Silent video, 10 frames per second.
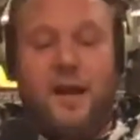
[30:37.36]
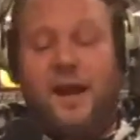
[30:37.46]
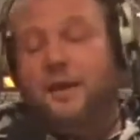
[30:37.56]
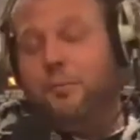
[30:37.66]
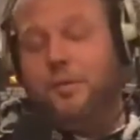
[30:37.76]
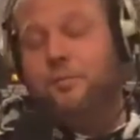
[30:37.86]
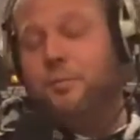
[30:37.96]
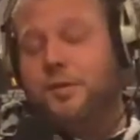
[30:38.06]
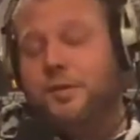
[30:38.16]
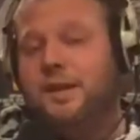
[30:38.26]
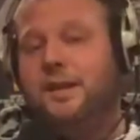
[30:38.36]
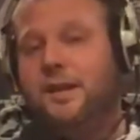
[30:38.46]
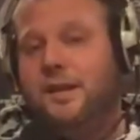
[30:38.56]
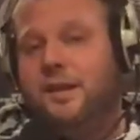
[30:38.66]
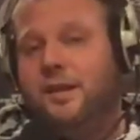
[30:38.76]
it was really
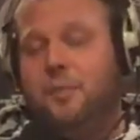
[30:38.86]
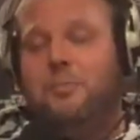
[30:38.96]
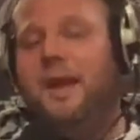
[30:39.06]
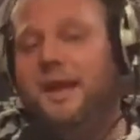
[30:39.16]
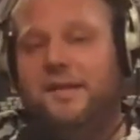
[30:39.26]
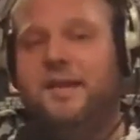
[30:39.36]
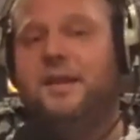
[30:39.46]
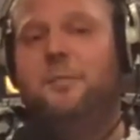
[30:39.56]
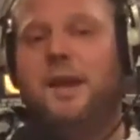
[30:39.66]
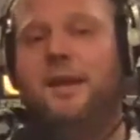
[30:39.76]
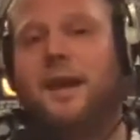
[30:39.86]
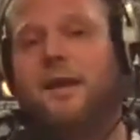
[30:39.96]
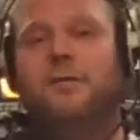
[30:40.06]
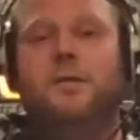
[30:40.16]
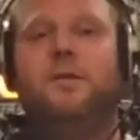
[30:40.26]
amazing, man. Like I
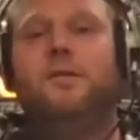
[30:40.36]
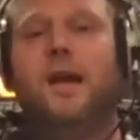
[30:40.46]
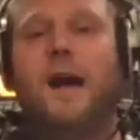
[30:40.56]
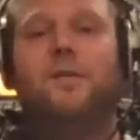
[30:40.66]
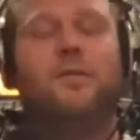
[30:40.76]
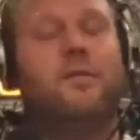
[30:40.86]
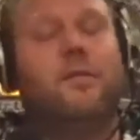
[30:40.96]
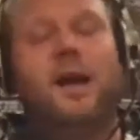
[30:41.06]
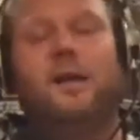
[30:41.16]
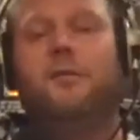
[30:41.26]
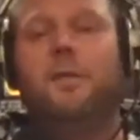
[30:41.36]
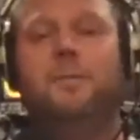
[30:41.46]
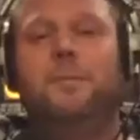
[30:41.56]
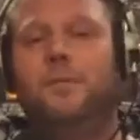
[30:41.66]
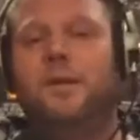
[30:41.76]
learned a lot. There's a lot of great
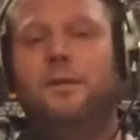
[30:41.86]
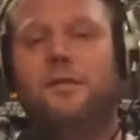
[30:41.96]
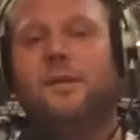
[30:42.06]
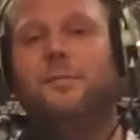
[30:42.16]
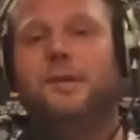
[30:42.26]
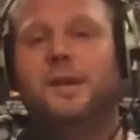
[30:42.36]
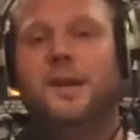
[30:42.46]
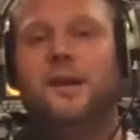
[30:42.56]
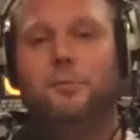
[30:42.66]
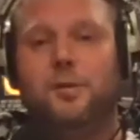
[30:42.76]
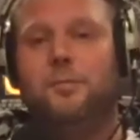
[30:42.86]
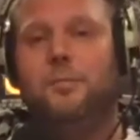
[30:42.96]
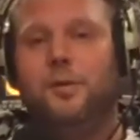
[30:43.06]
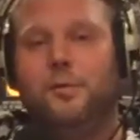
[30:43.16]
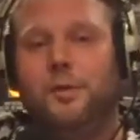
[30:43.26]
people that I was able to connect with and
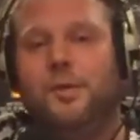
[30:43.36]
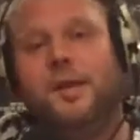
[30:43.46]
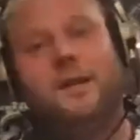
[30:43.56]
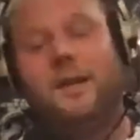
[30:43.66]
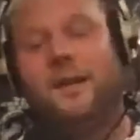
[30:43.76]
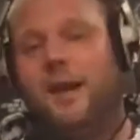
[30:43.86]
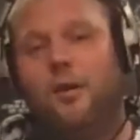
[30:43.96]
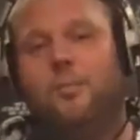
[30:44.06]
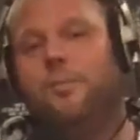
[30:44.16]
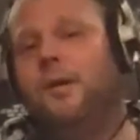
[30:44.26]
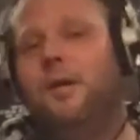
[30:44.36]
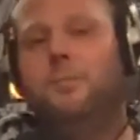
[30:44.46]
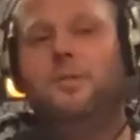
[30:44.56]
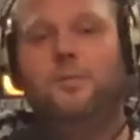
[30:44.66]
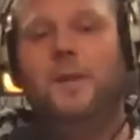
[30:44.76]
build with and help bring up
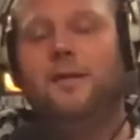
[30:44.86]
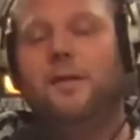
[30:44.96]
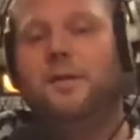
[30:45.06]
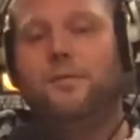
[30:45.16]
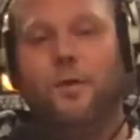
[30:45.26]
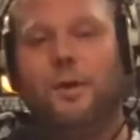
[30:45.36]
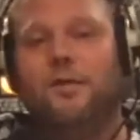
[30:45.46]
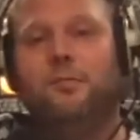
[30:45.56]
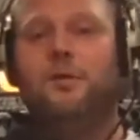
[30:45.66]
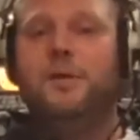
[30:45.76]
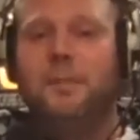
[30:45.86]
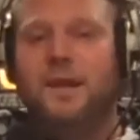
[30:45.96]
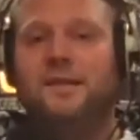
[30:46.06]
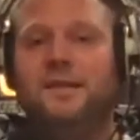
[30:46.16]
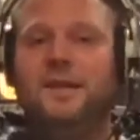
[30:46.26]
too, man. Like Floyd is a really
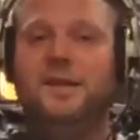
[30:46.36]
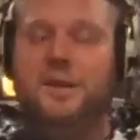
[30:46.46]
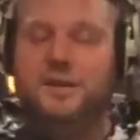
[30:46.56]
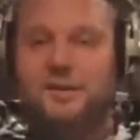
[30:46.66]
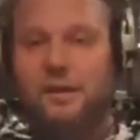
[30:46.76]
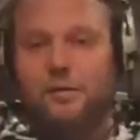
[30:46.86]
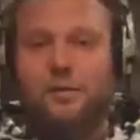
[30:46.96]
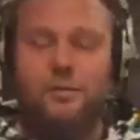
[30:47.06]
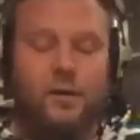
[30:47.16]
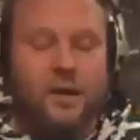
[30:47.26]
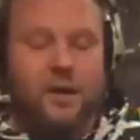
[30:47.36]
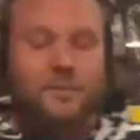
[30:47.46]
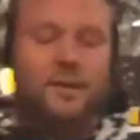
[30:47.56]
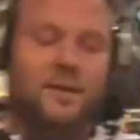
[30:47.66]
amazing DJ. Shout out to Floyd Harmon.